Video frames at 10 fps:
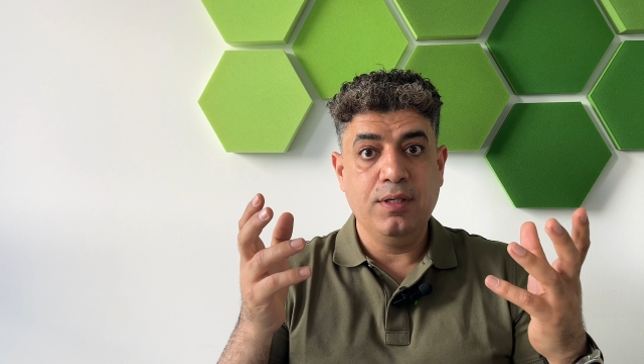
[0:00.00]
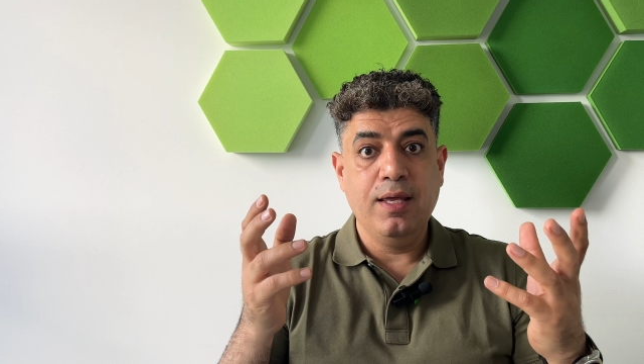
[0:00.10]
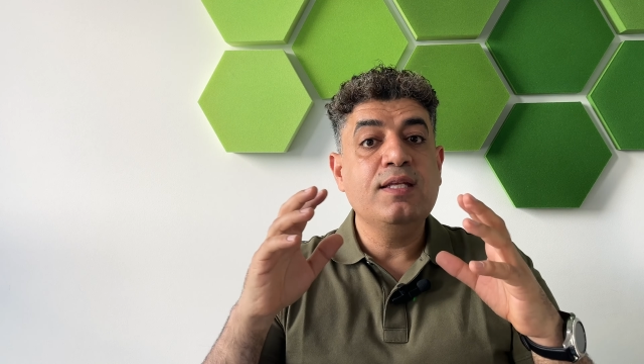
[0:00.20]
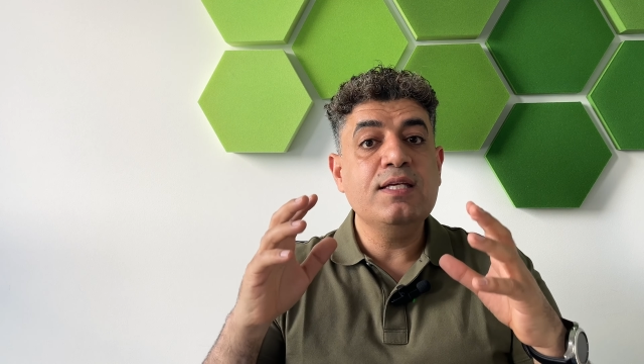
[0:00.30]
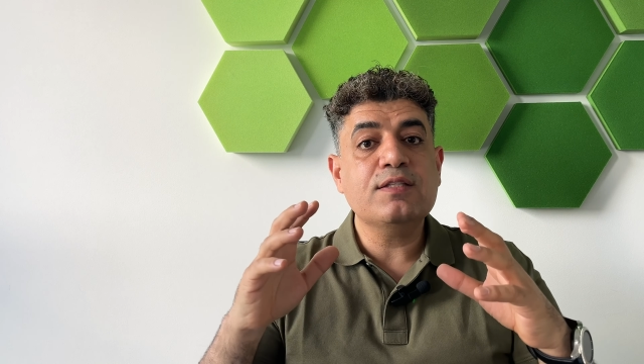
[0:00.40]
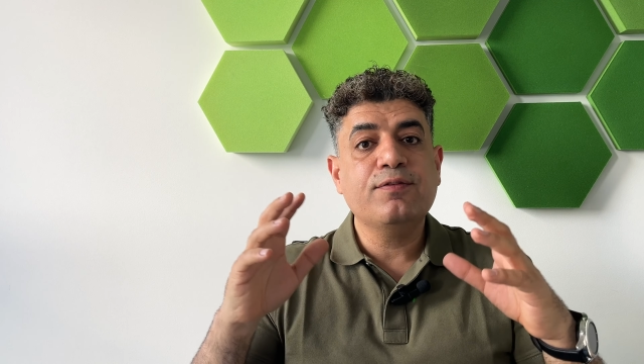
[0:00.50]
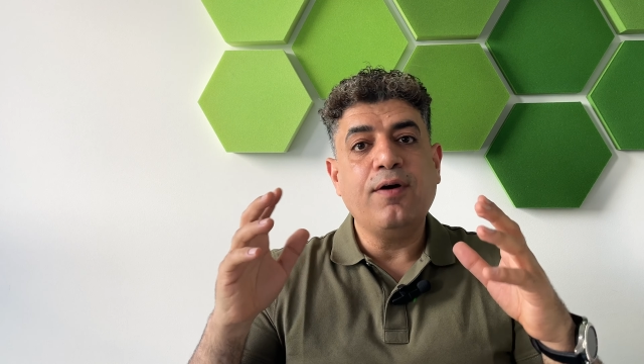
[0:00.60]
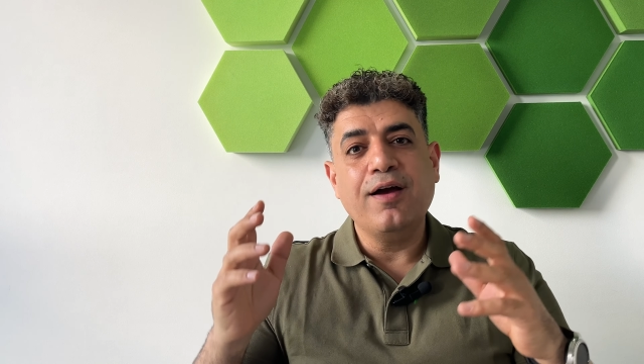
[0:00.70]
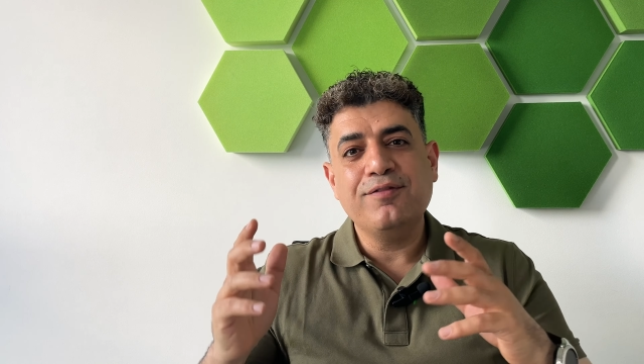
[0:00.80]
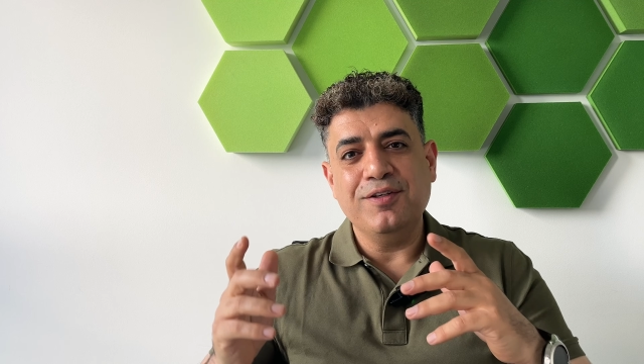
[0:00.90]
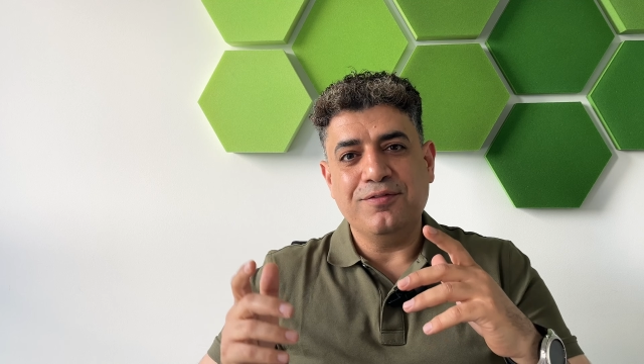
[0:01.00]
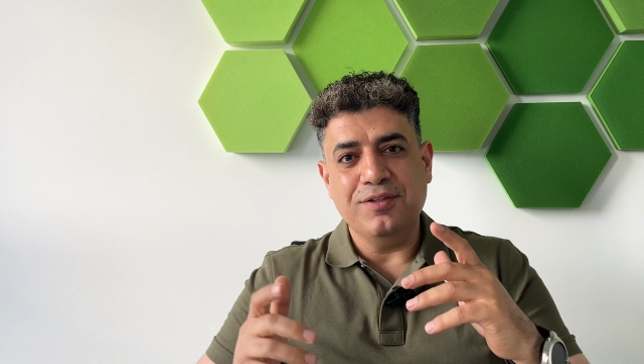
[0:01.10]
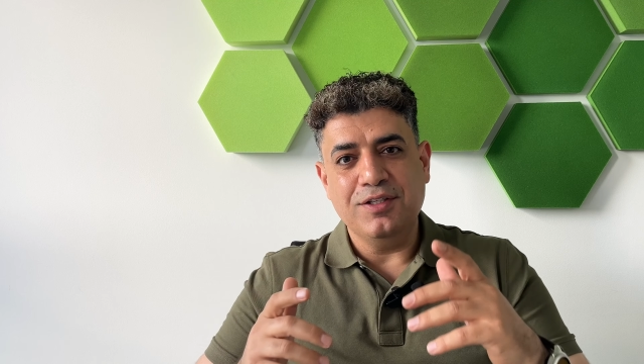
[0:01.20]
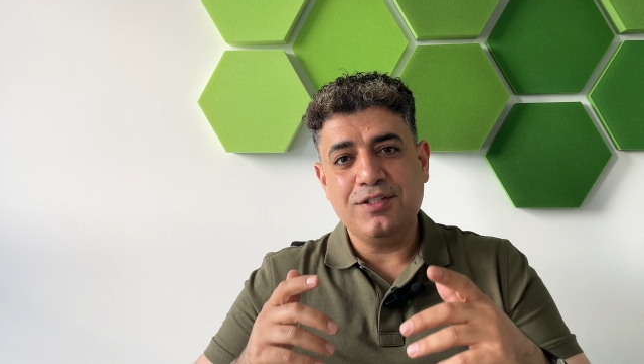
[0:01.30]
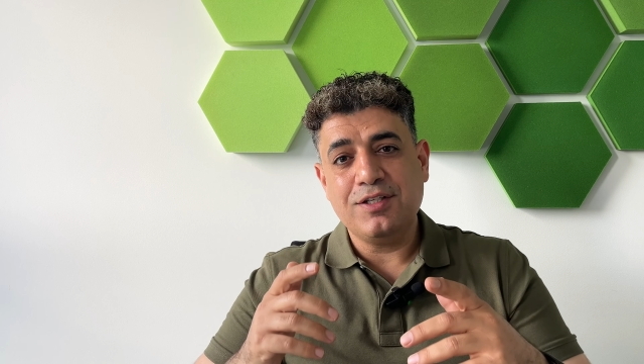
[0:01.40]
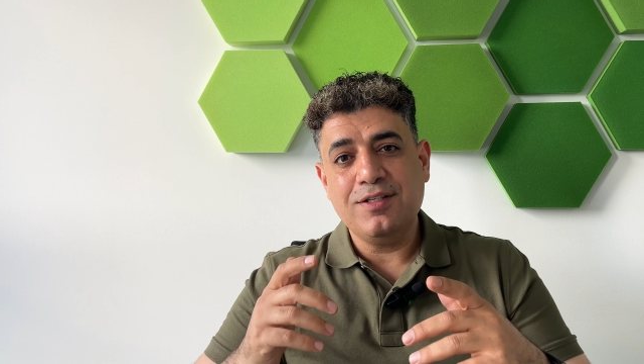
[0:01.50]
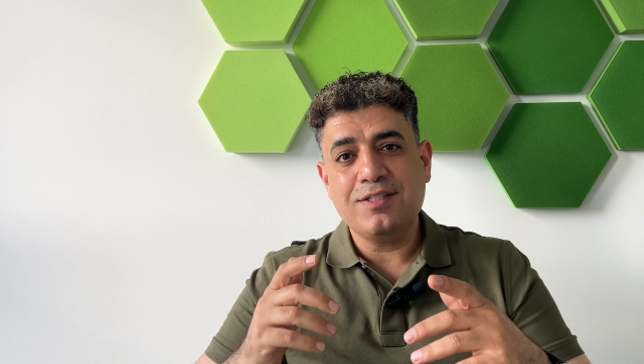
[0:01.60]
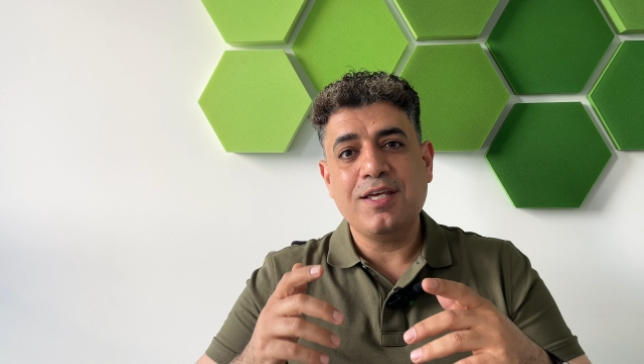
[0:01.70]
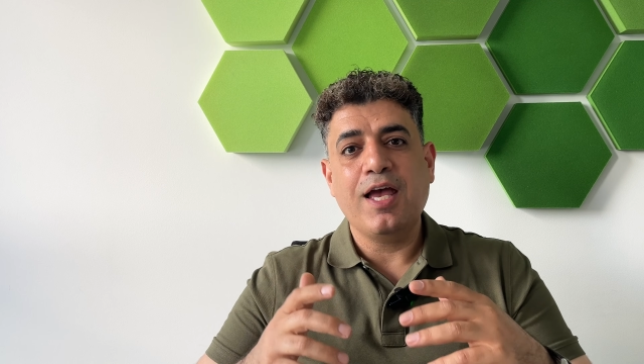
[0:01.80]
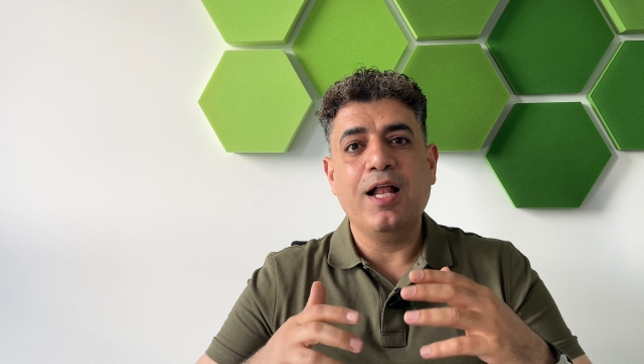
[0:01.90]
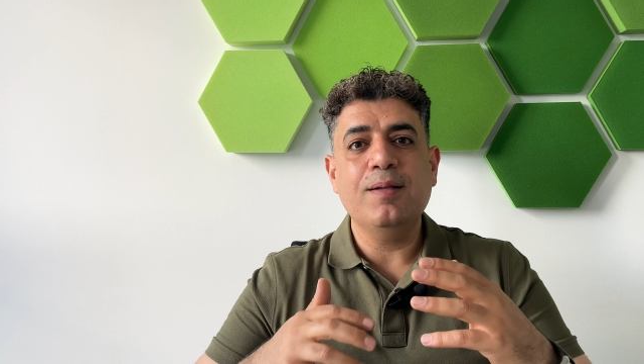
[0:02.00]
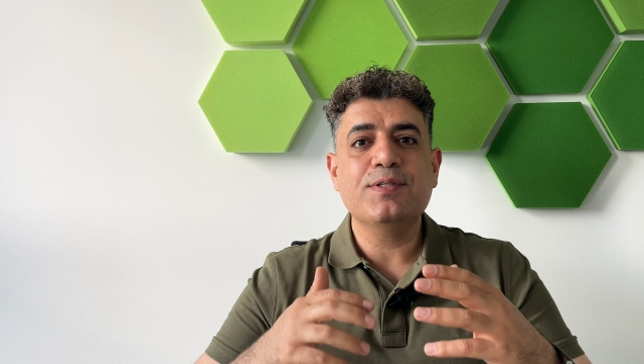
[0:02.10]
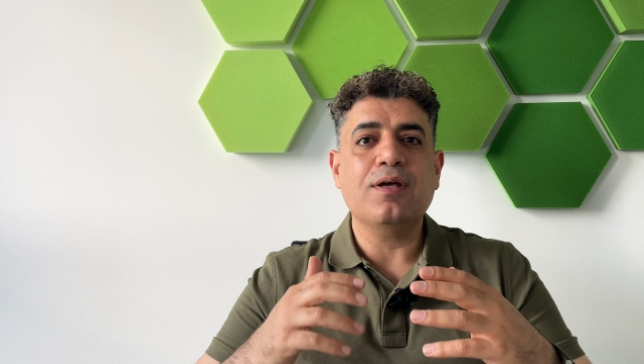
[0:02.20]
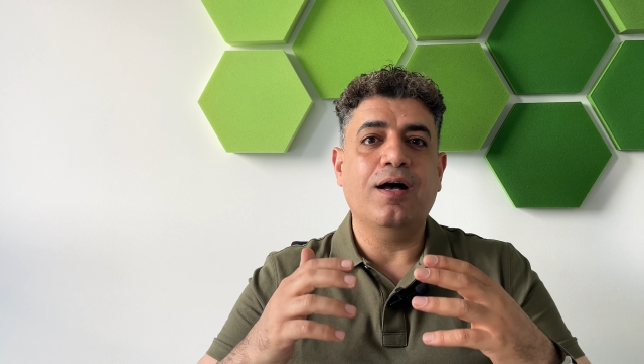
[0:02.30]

These 5 definitions helps